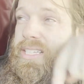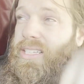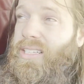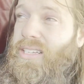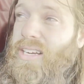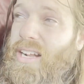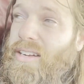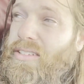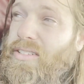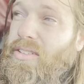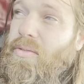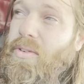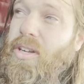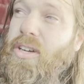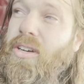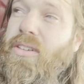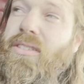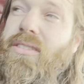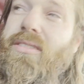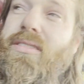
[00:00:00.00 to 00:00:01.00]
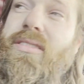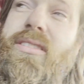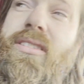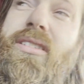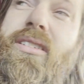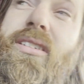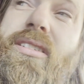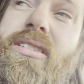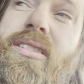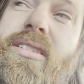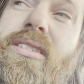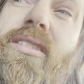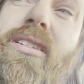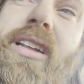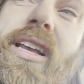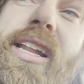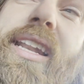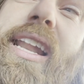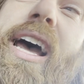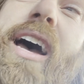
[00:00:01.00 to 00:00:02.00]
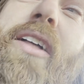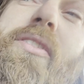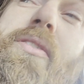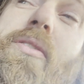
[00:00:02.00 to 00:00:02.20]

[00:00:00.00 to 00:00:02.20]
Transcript: clear out to the road and down the